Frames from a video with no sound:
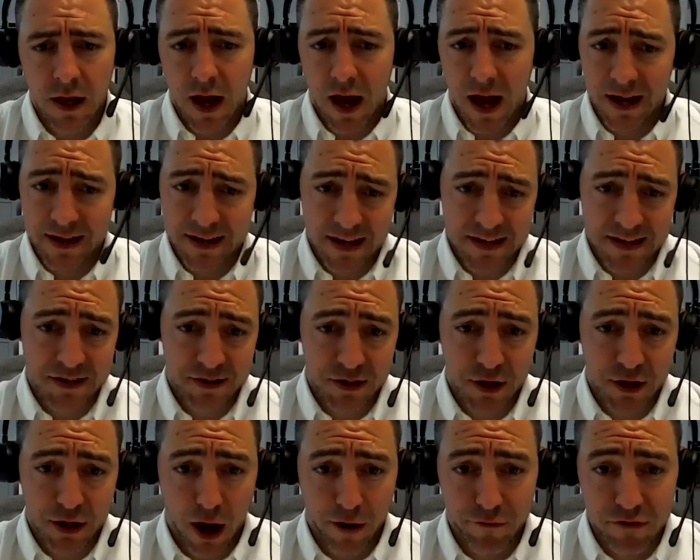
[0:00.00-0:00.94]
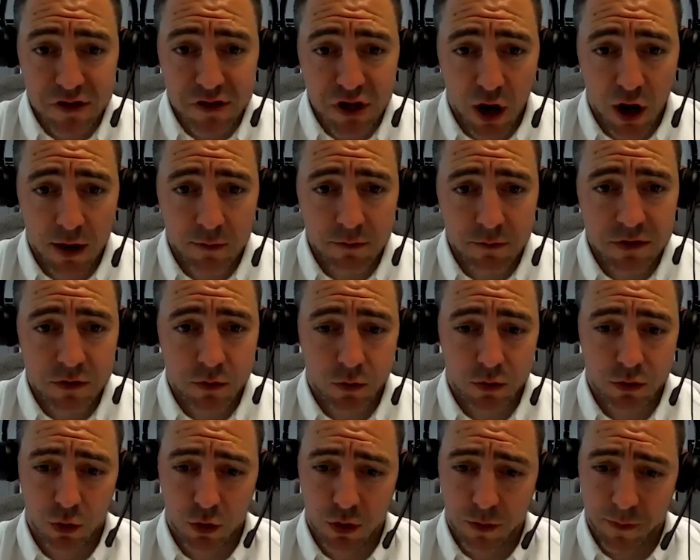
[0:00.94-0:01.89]
I guess current times, we'll
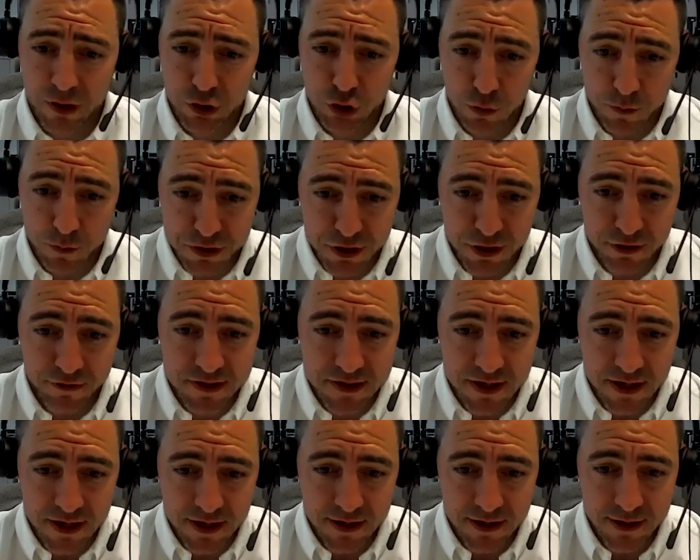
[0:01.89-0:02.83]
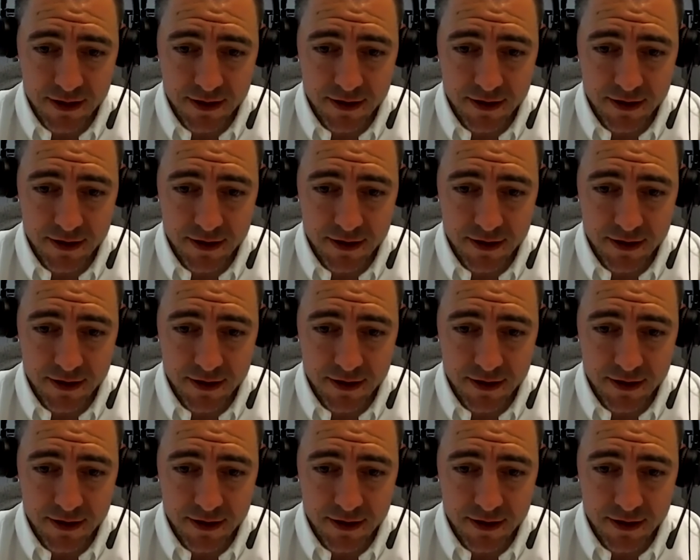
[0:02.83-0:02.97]
talk about job security.